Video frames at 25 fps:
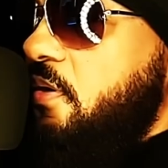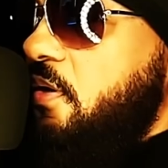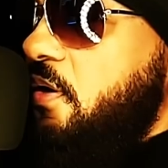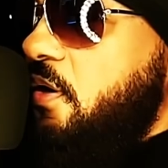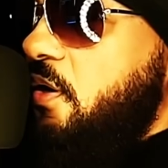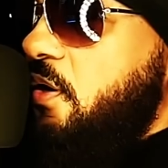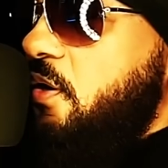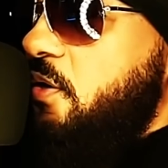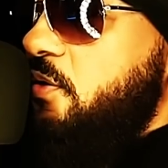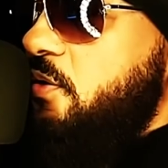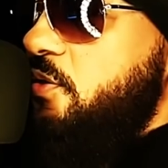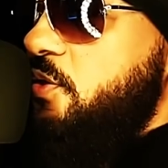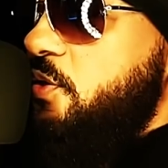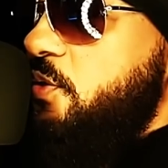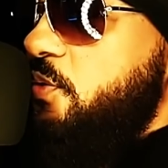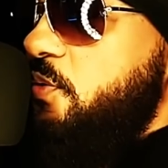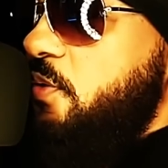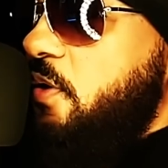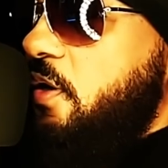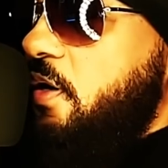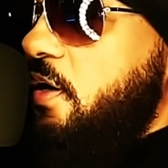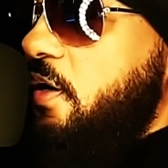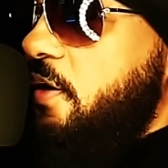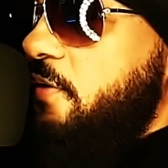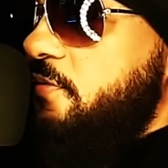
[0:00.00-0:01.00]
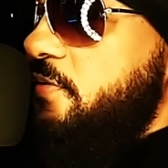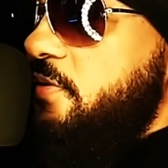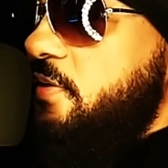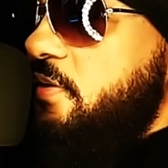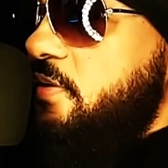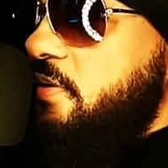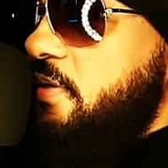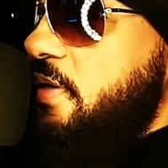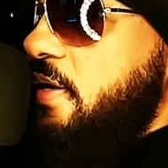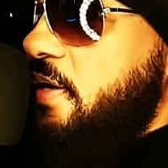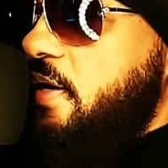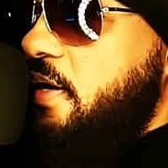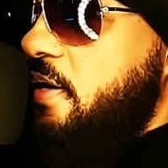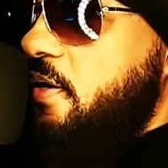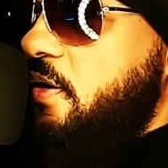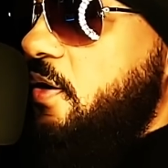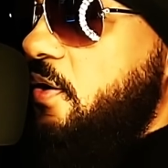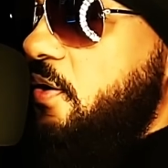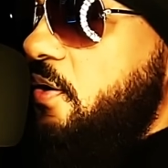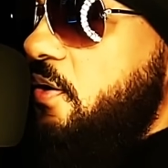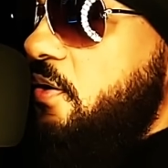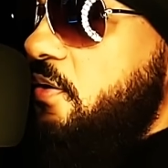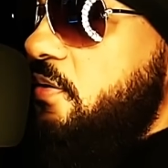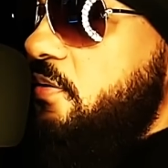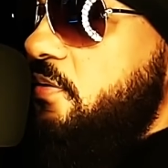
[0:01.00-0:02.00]
all too often, not
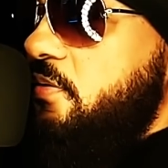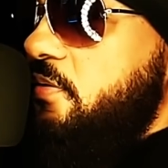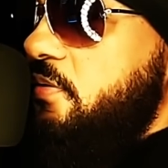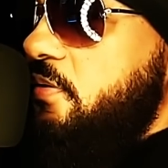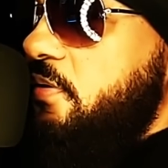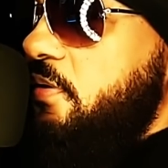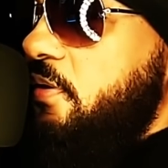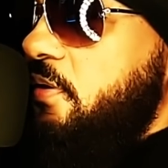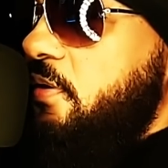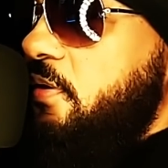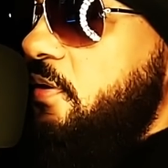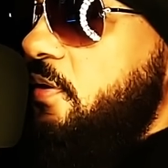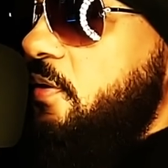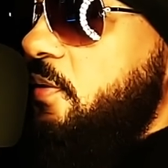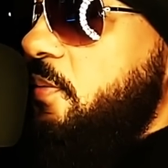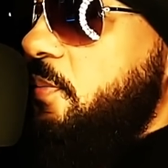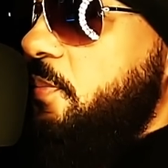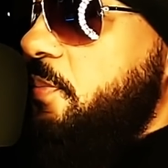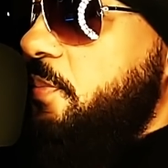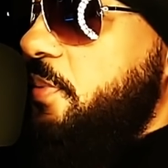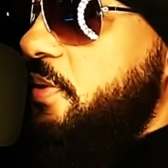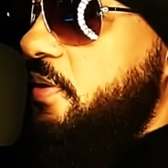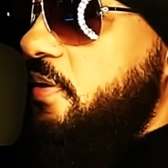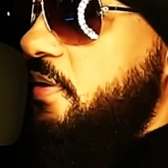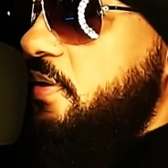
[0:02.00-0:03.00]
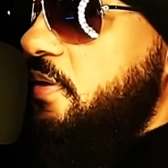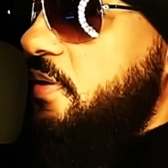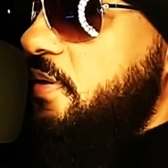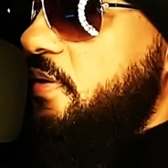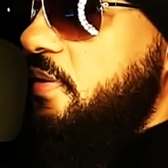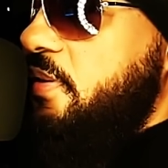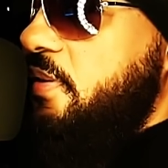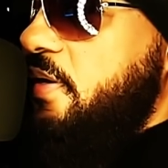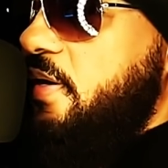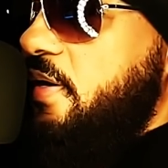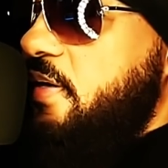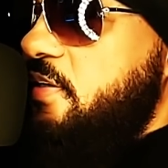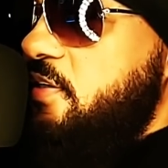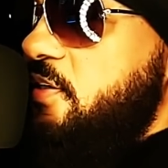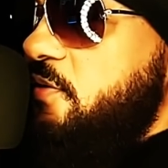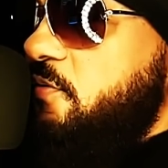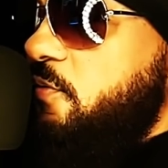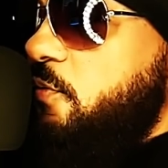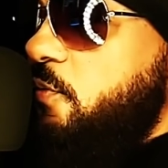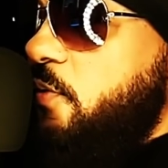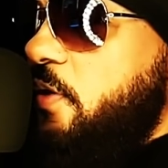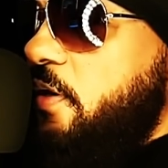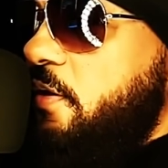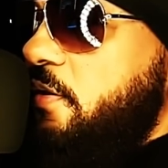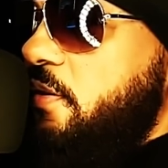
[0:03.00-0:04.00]
all, but lots of
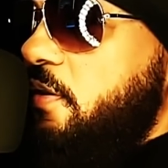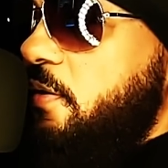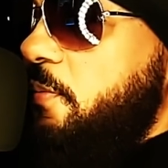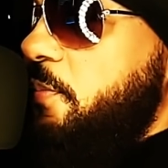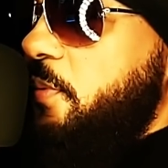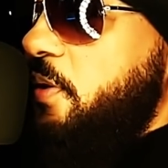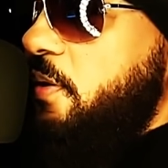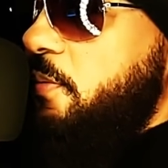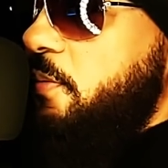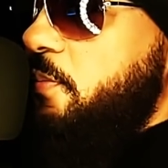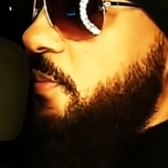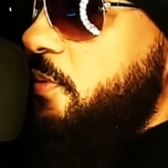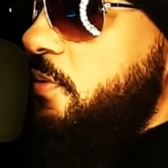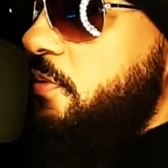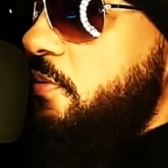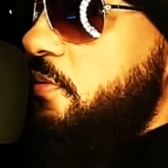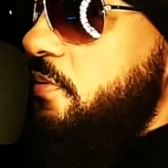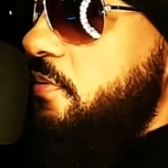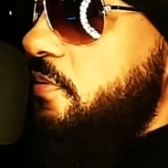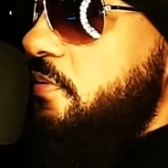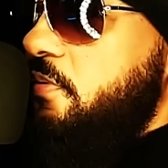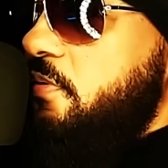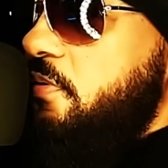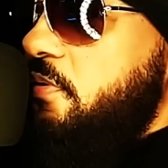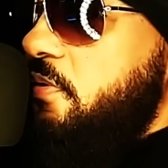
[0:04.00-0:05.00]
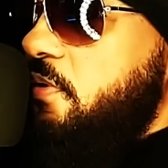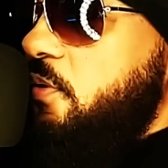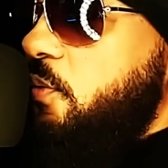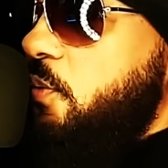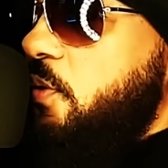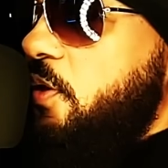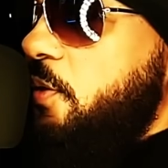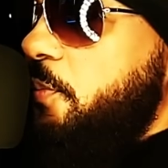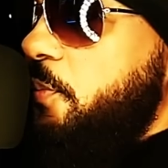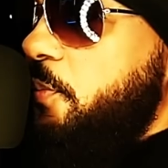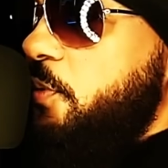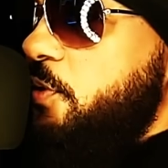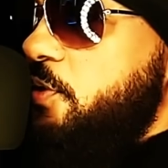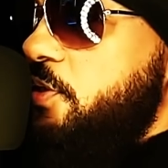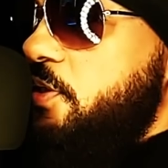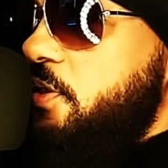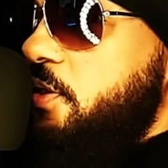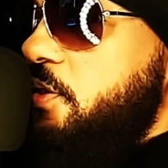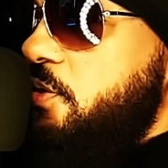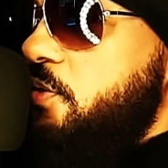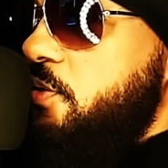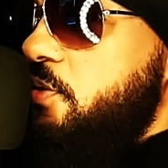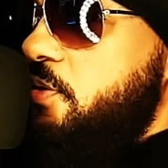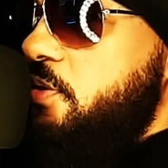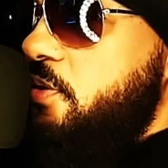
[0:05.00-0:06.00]
wealthy people, the one
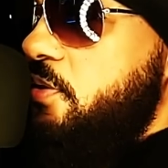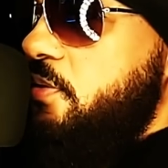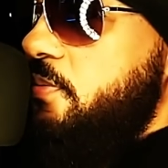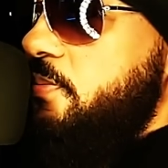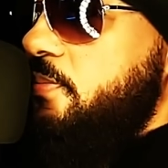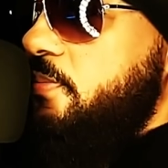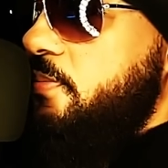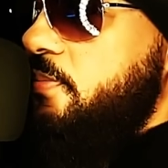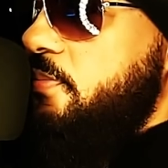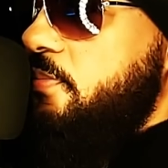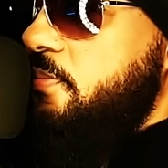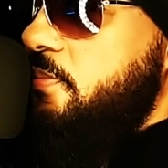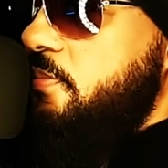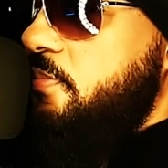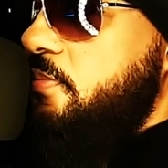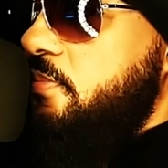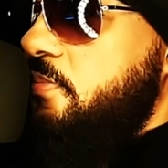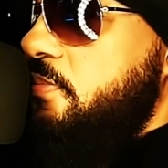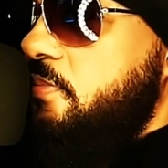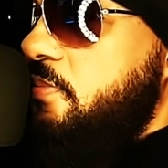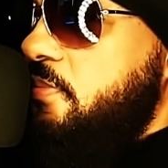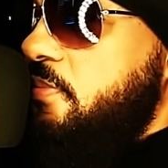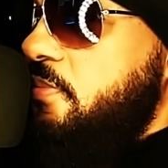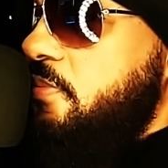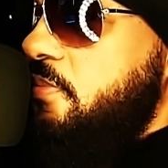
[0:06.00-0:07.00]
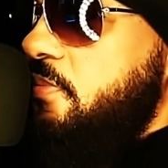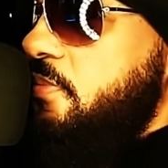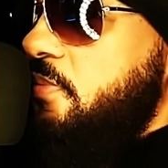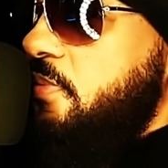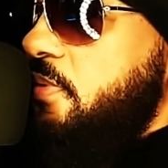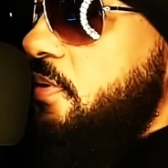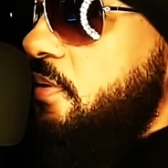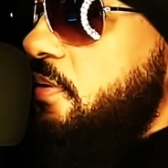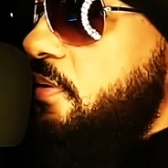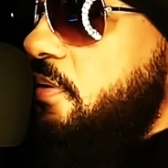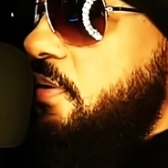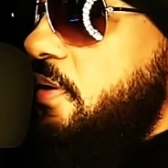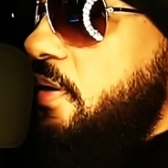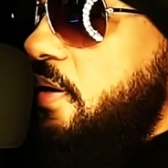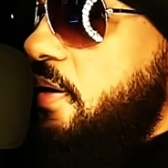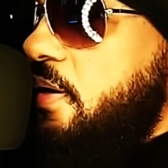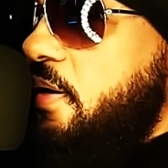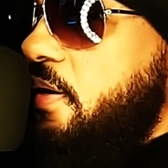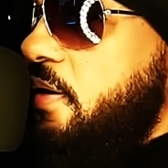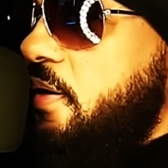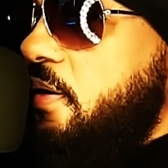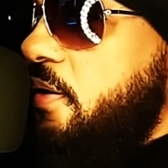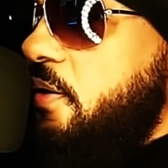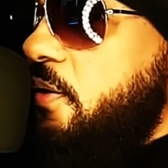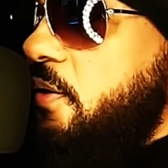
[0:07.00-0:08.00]
percenters.
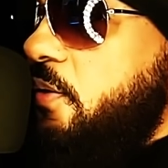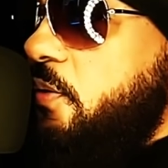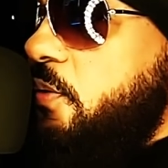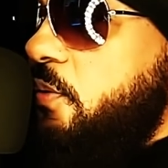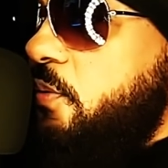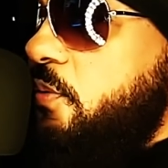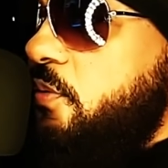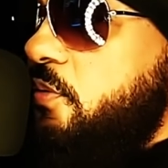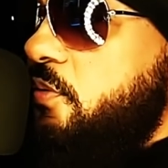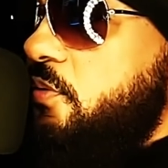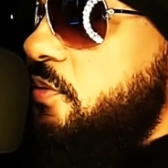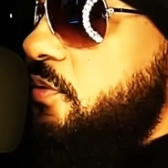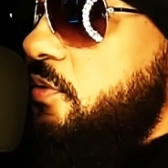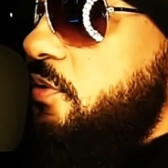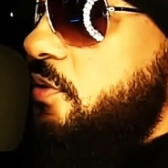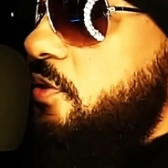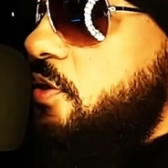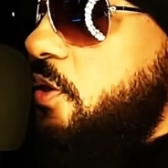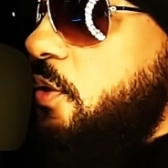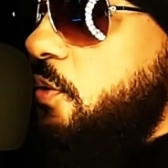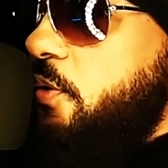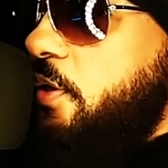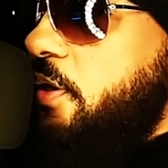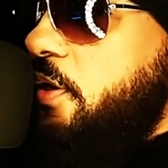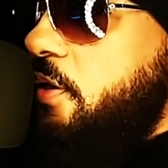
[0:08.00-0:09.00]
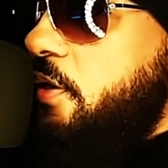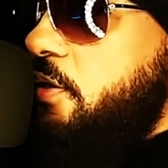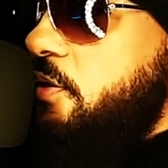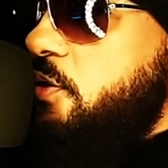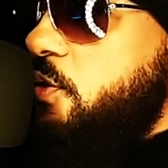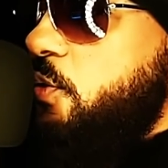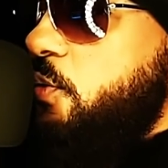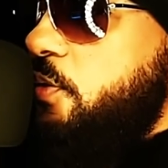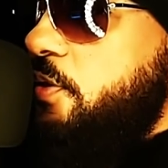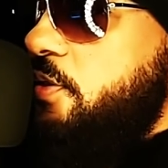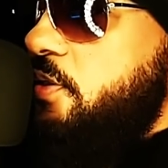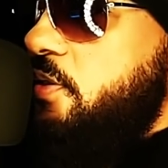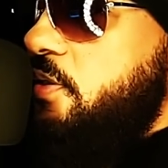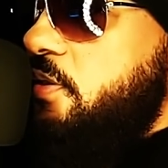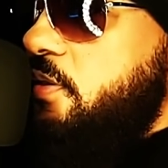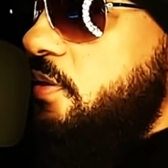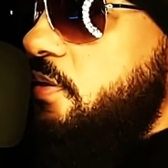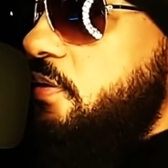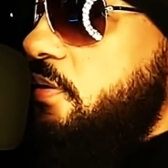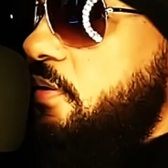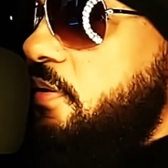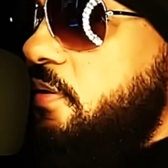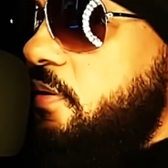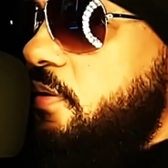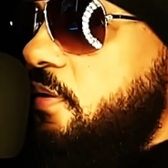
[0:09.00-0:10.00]
Now, don't get it twisted.
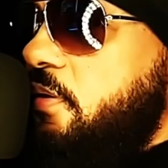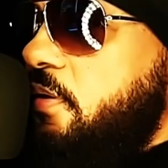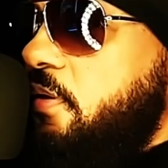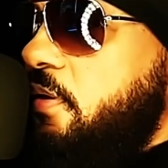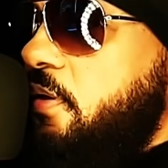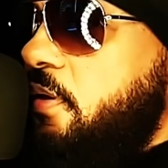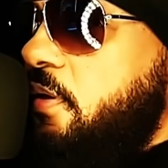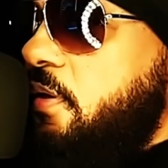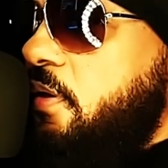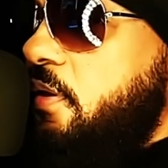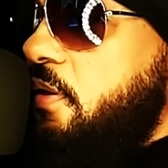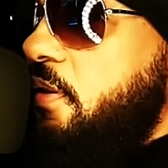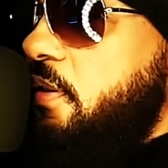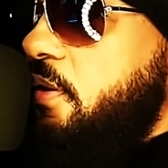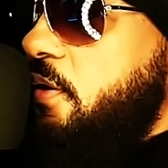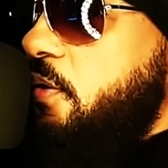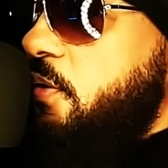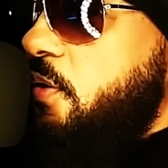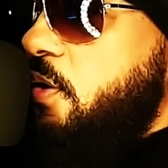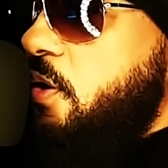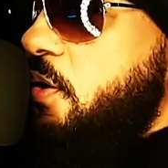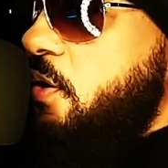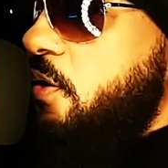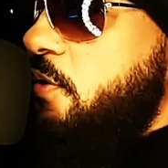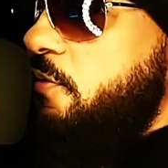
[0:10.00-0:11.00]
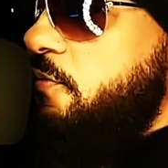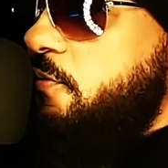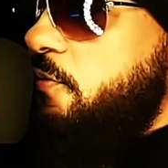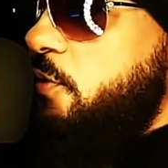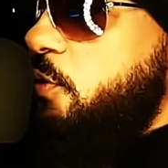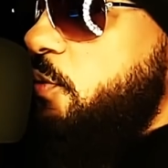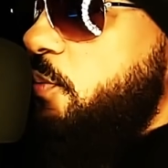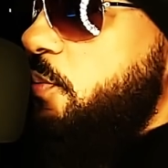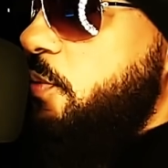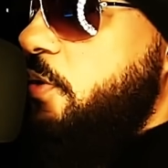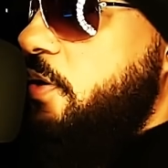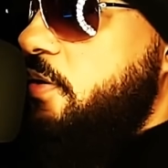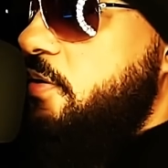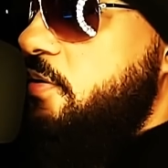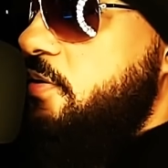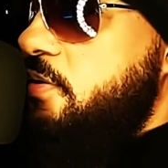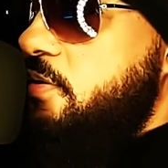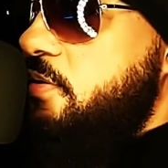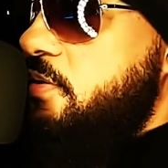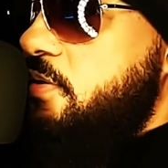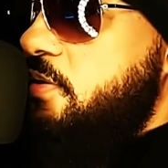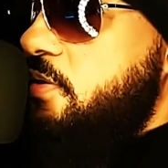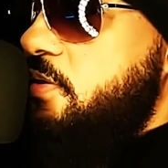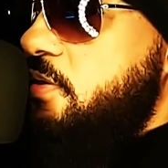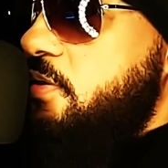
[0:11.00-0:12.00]
There are a few brothers
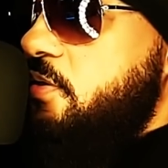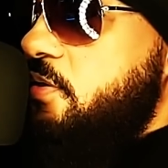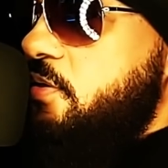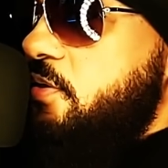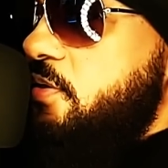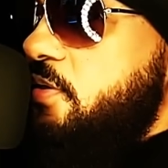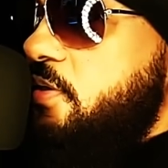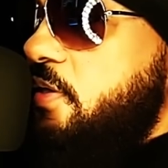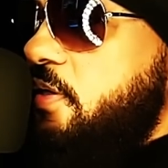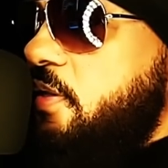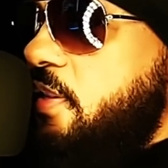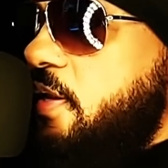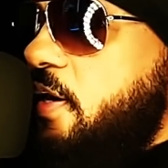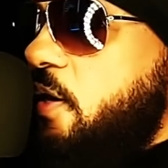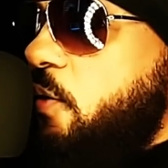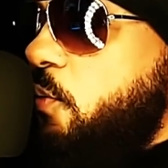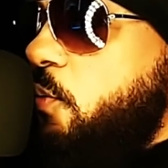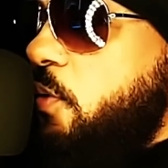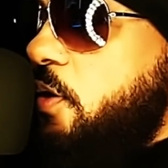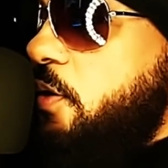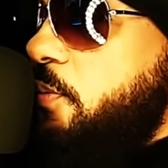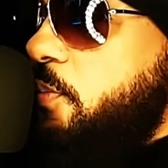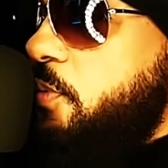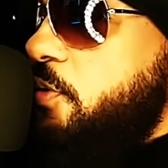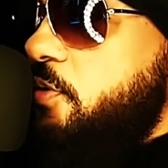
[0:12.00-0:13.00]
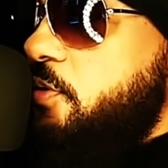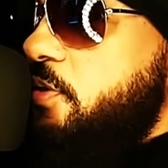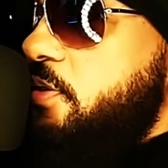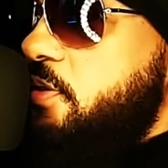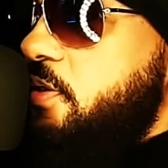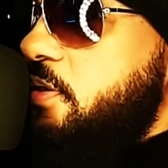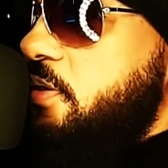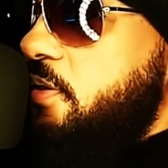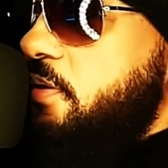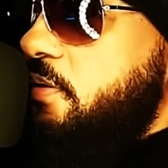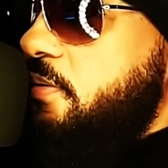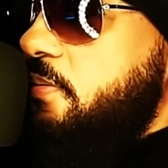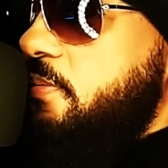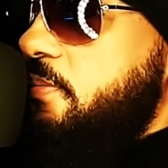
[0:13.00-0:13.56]
and sisters in that 1%.